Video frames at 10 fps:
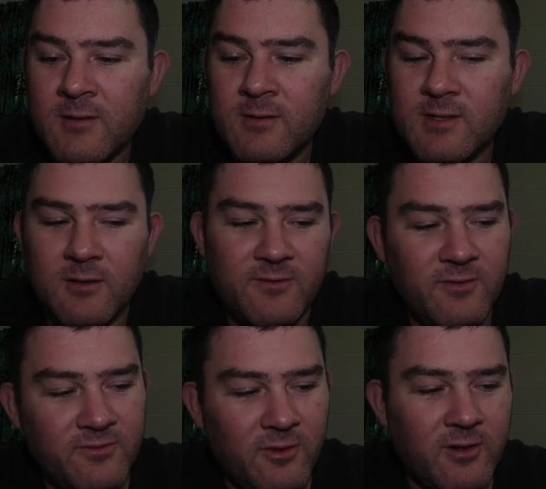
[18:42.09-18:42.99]
So if
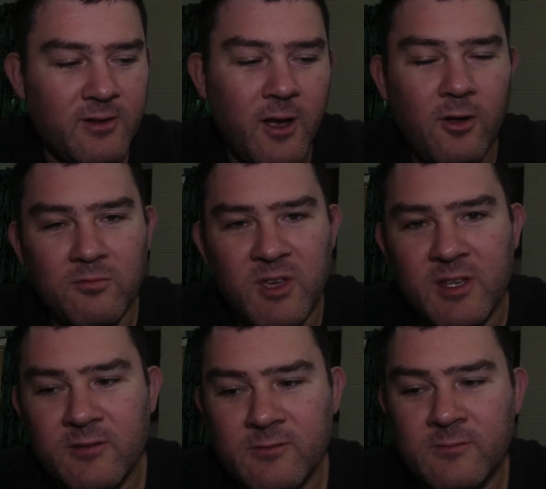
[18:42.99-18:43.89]
you've got an old
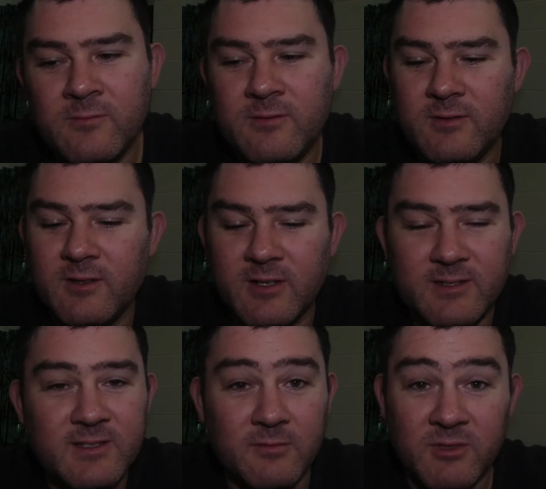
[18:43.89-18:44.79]
manual,
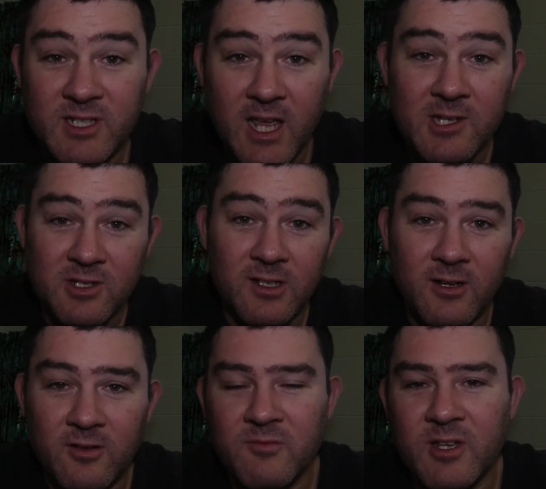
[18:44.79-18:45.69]
it's substantially
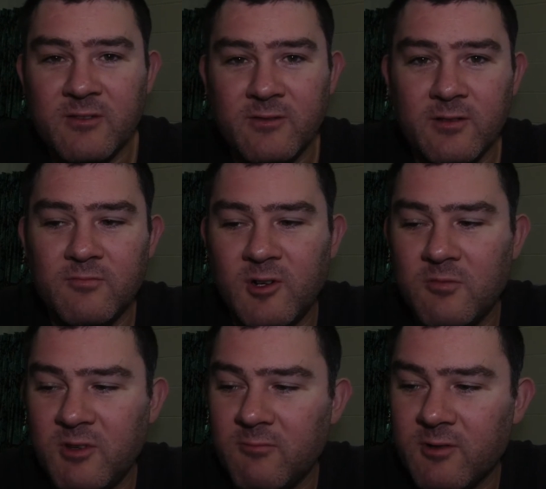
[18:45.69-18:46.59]
old manual, it
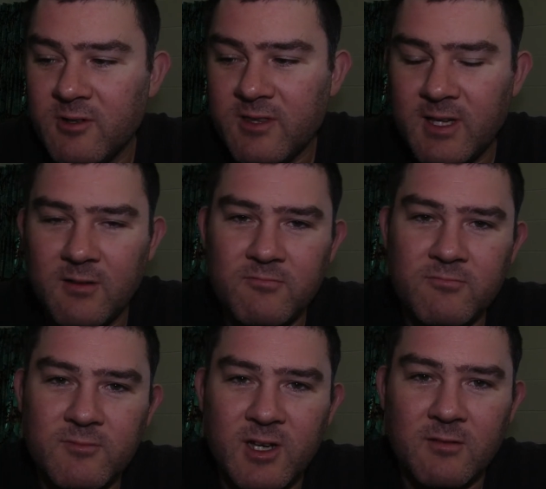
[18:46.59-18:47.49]
might be worth
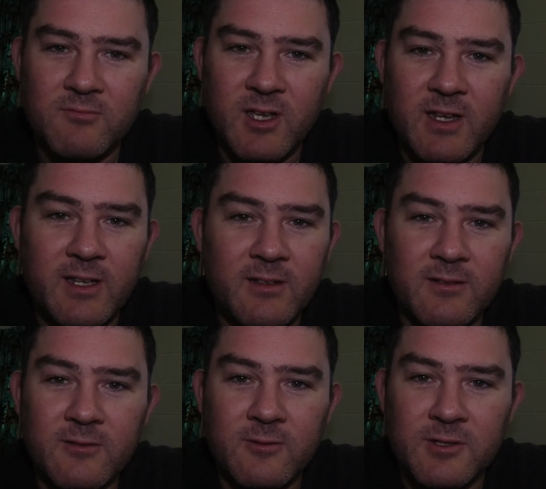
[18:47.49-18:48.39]
updating
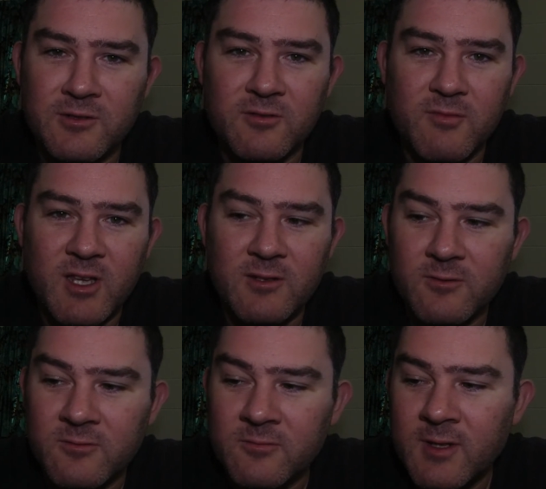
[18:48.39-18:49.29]
to a newer
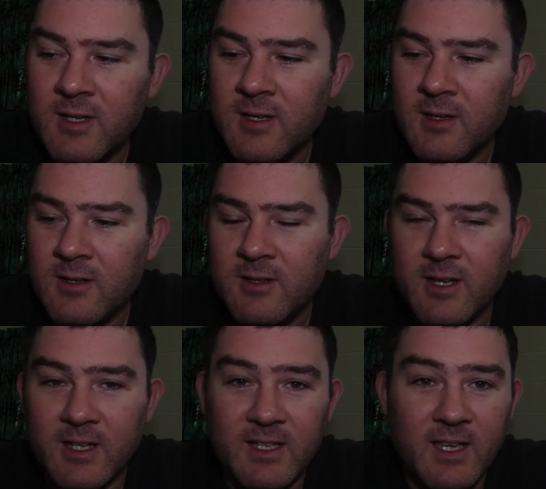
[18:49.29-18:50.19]
manual.
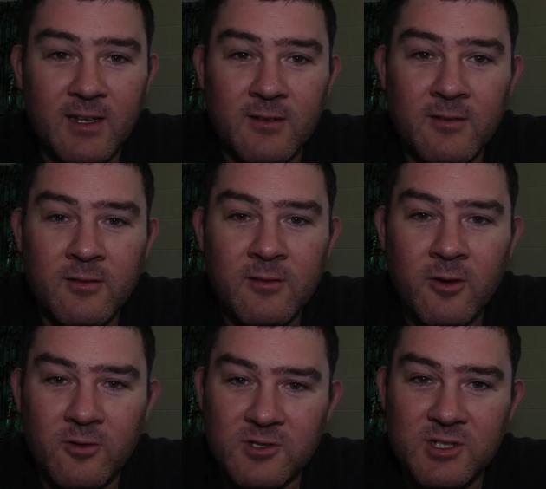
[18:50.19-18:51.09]
Again,
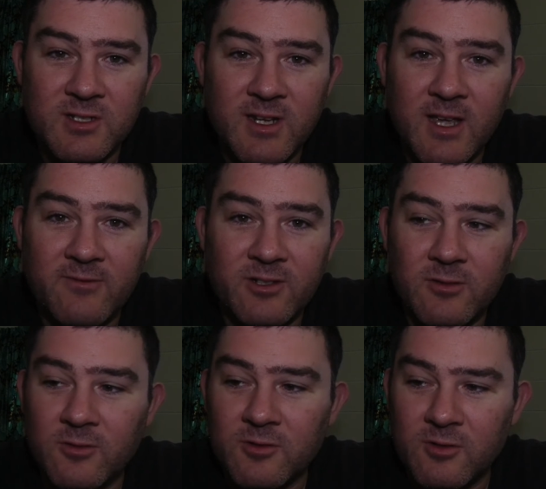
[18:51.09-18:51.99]
Hodgdon have it
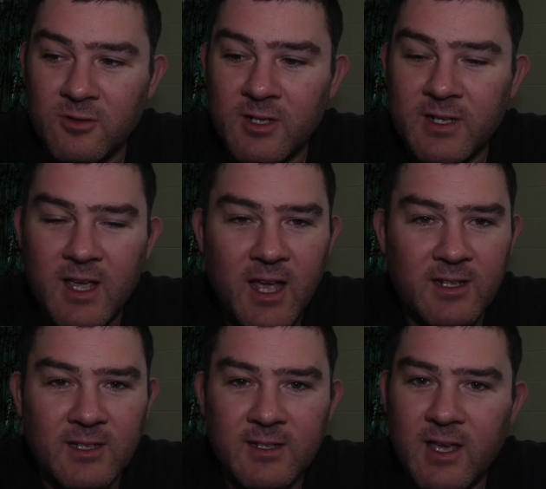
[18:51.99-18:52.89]
online,
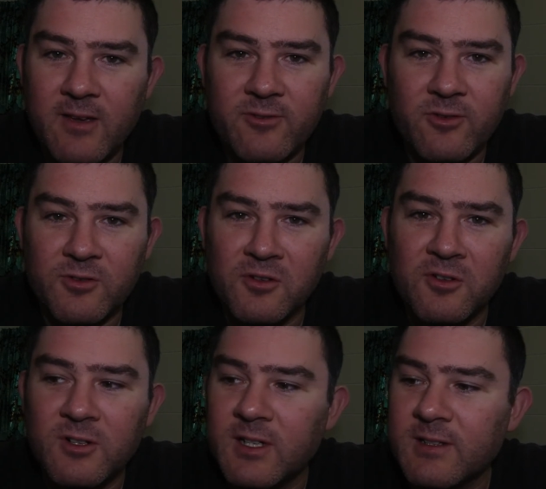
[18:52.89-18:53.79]
Alliant have it
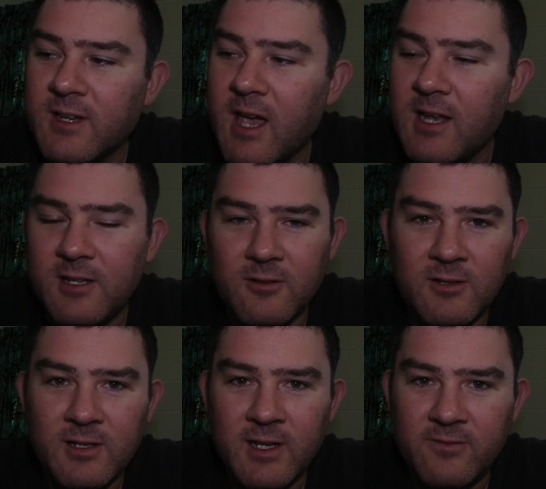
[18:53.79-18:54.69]
online,
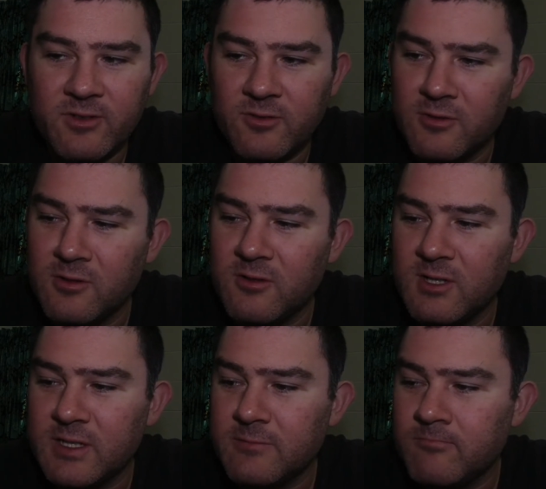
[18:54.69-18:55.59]
ADI have it
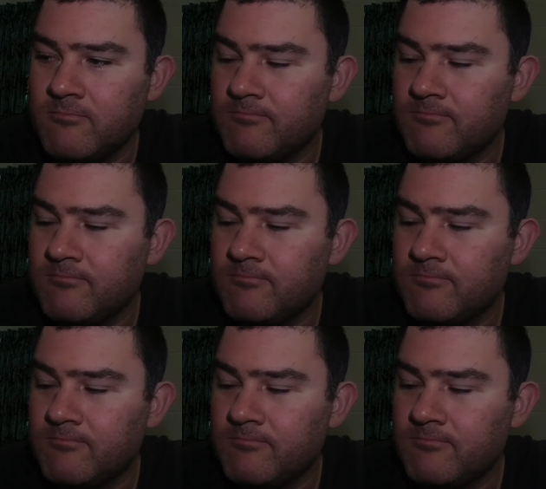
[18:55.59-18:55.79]
online.